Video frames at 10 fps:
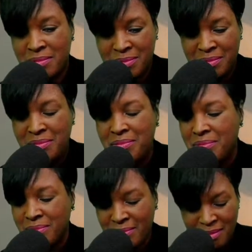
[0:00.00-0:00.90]

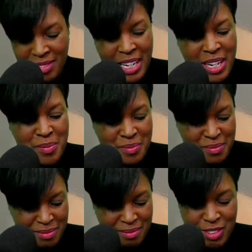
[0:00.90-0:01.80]
Hmm. Yep.
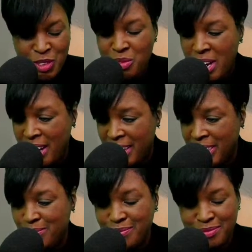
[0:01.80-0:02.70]
You're right.
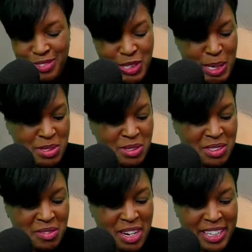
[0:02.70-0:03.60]
You're absolutely
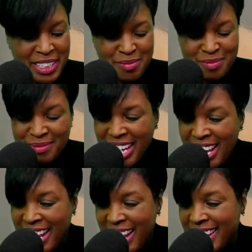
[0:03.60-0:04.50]
right.
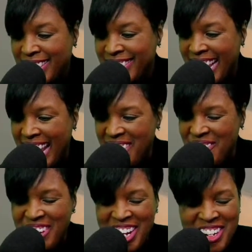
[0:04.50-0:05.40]
Jay
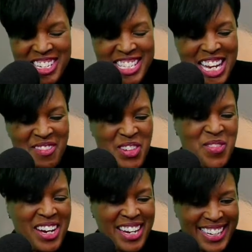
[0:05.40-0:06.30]
Fierce,
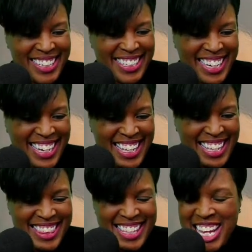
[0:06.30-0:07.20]
everyone.
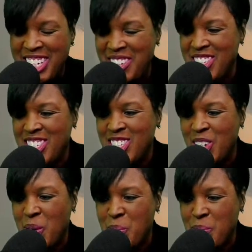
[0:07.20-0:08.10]
Thank you
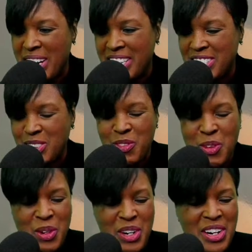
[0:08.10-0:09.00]
so much
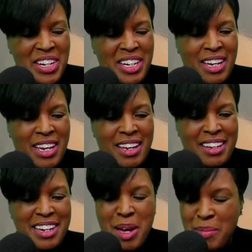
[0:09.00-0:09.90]
for
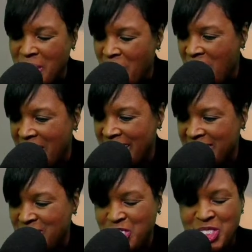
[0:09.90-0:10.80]
coming on
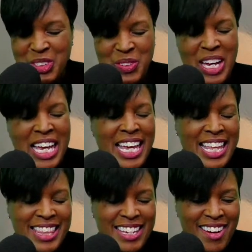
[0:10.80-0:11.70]
to
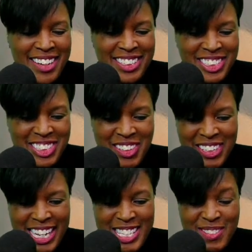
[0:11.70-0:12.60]
the Artist
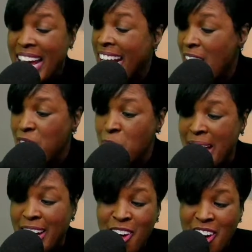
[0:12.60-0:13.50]
Showcase. We got to have you
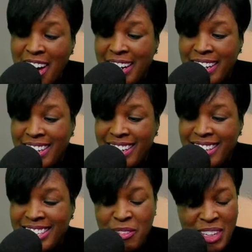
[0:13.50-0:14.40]
back on.
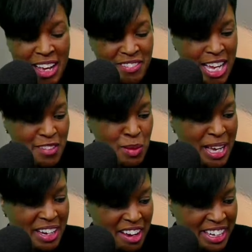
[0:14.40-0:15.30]
Definitely have to have you
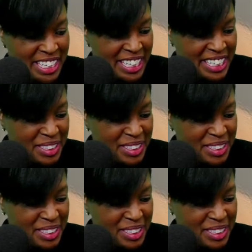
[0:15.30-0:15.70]
back on again.